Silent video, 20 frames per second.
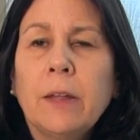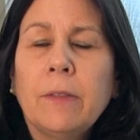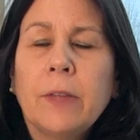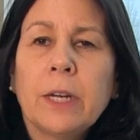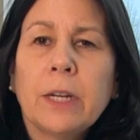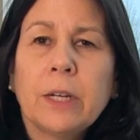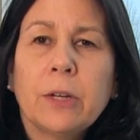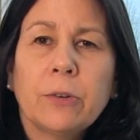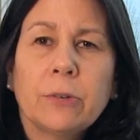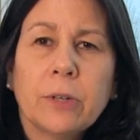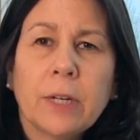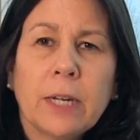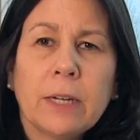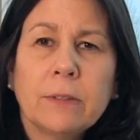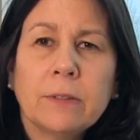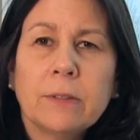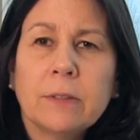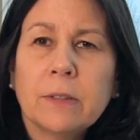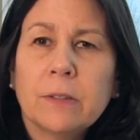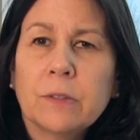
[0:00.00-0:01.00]
that it
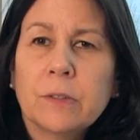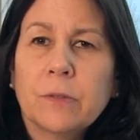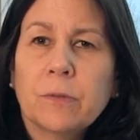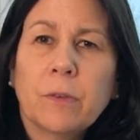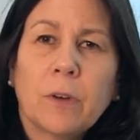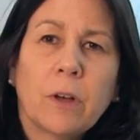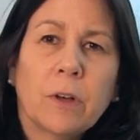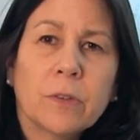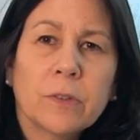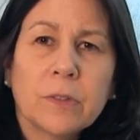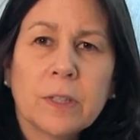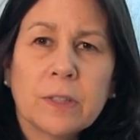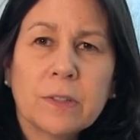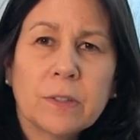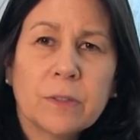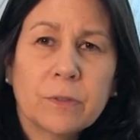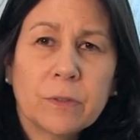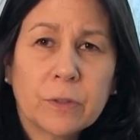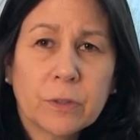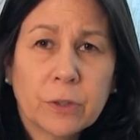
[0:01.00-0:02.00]
creates this false
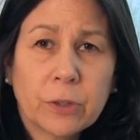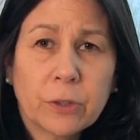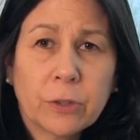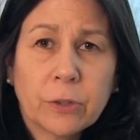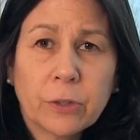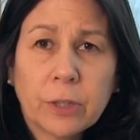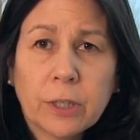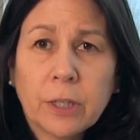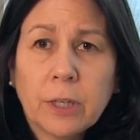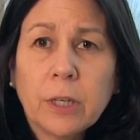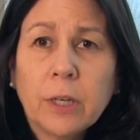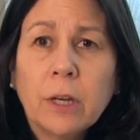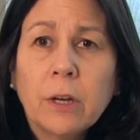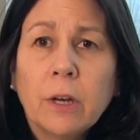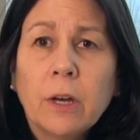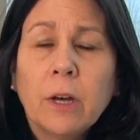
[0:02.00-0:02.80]
sense of security